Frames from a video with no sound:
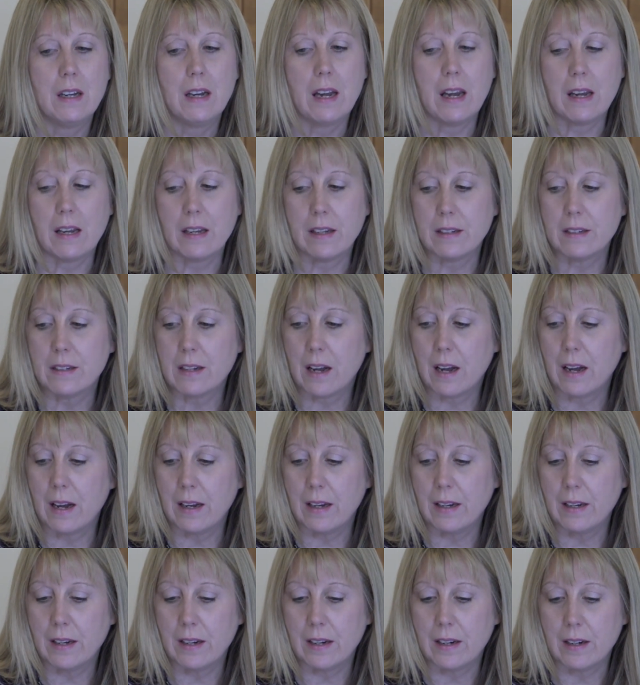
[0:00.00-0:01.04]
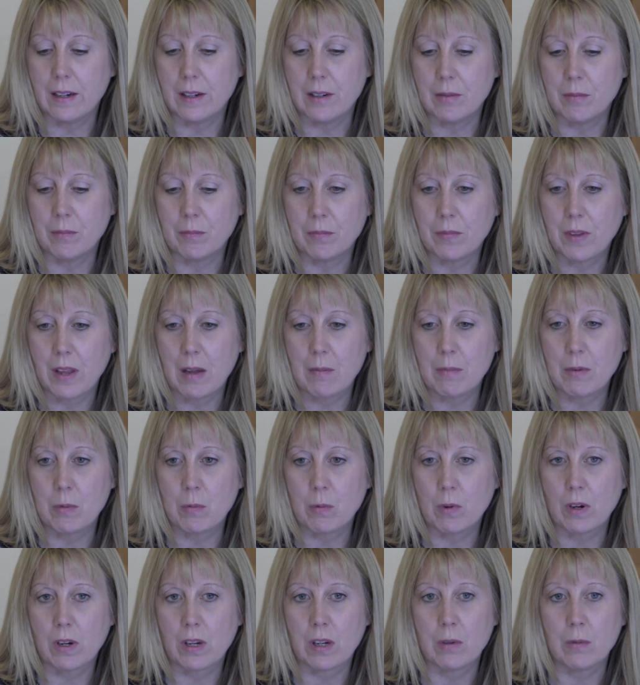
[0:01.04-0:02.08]
and I have been
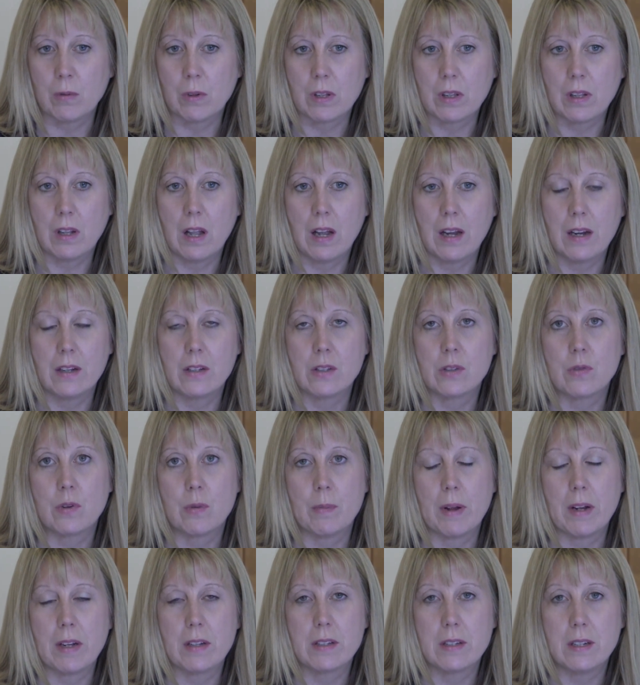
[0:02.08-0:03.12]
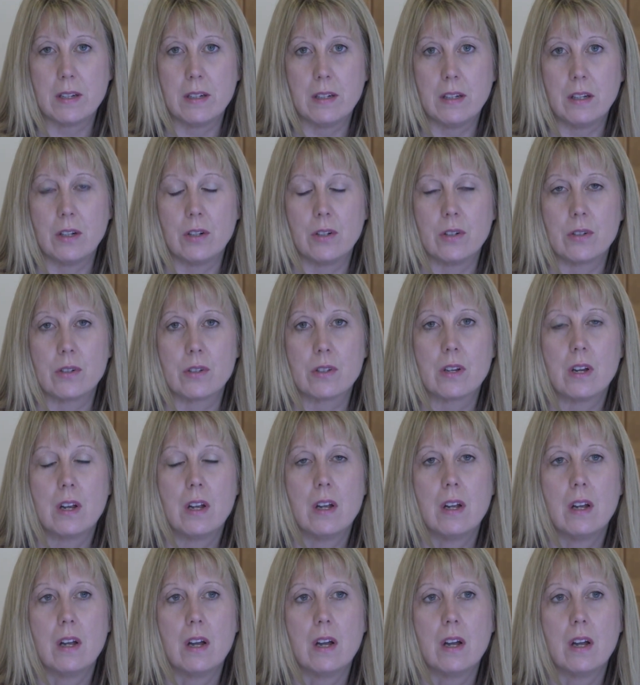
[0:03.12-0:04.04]
working with clients for about 10 years.